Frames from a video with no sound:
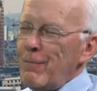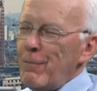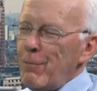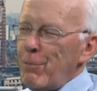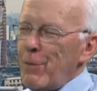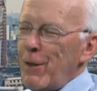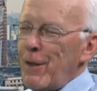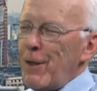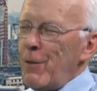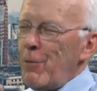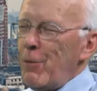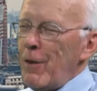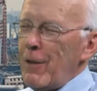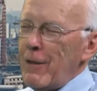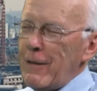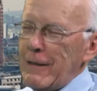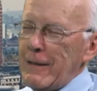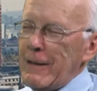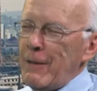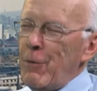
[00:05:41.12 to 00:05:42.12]
but they
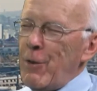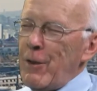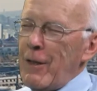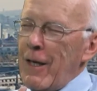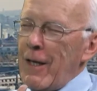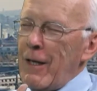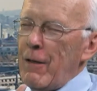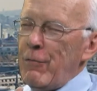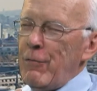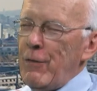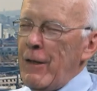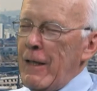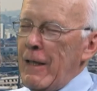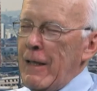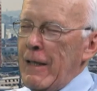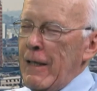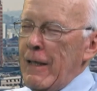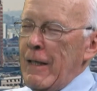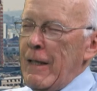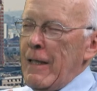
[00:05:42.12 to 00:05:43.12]
were kind of
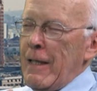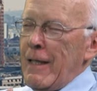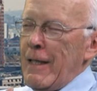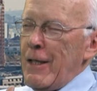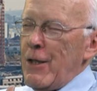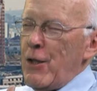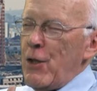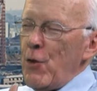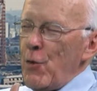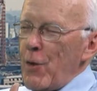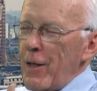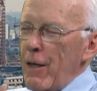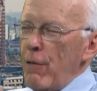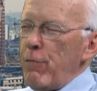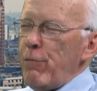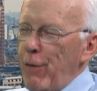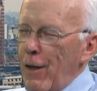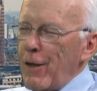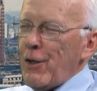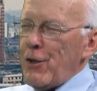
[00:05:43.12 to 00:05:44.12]
doing a
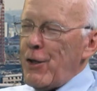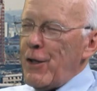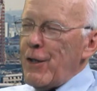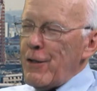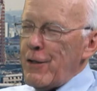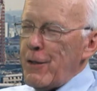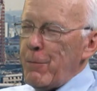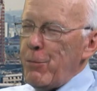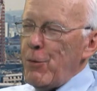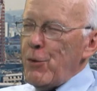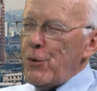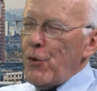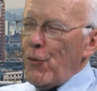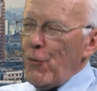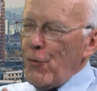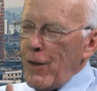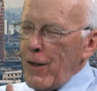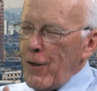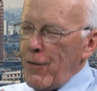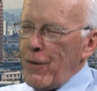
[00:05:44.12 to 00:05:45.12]
function as opposed to
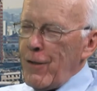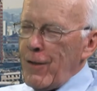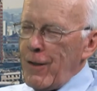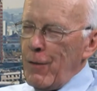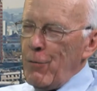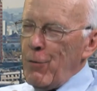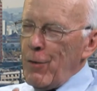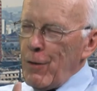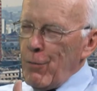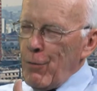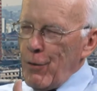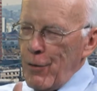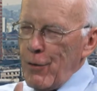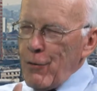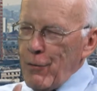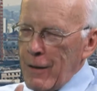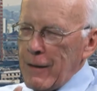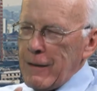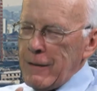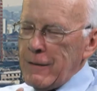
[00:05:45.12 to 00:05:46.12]
really thinking what they were
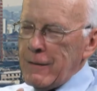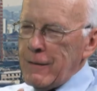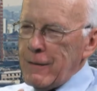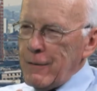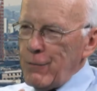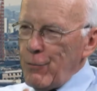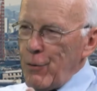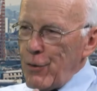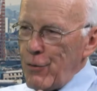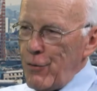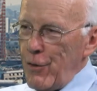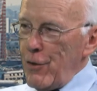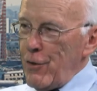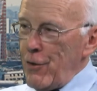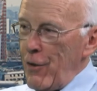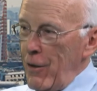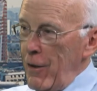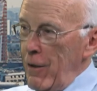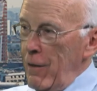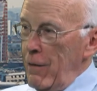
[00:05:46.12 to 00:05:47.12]
doing, were
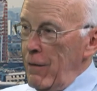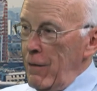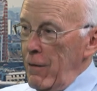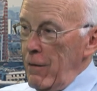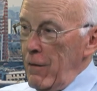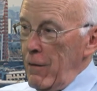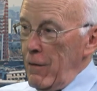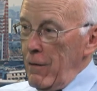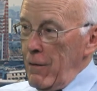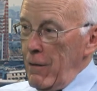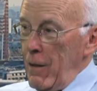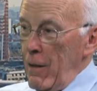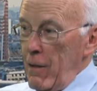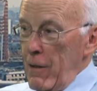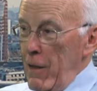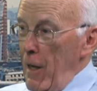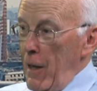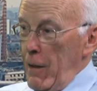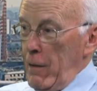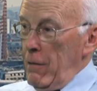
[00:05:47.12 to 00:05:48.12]
Treasury and
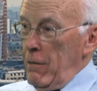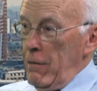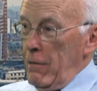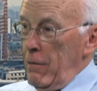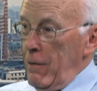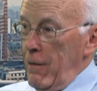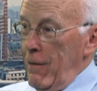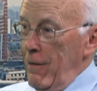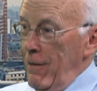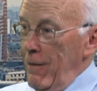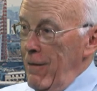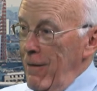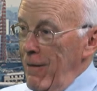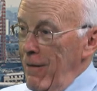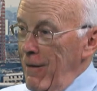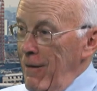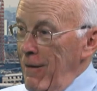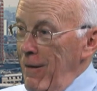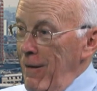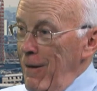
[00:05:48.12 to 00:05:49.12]
DEC.
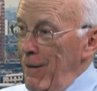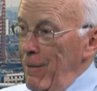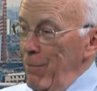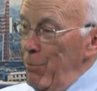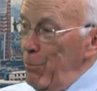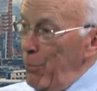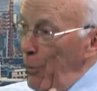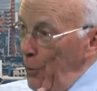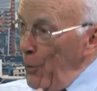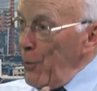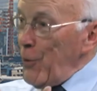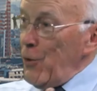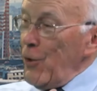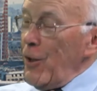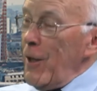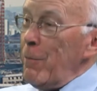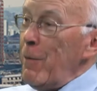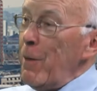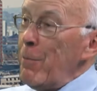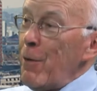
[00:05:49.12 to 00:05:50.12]
Both should
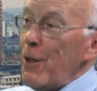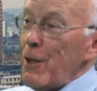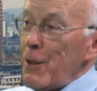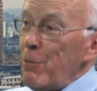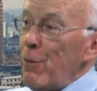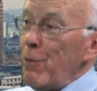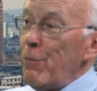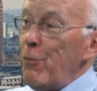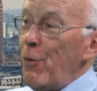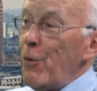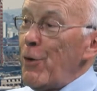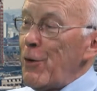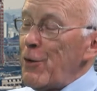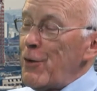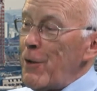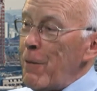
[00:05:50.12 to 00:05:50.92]
have been much more focused on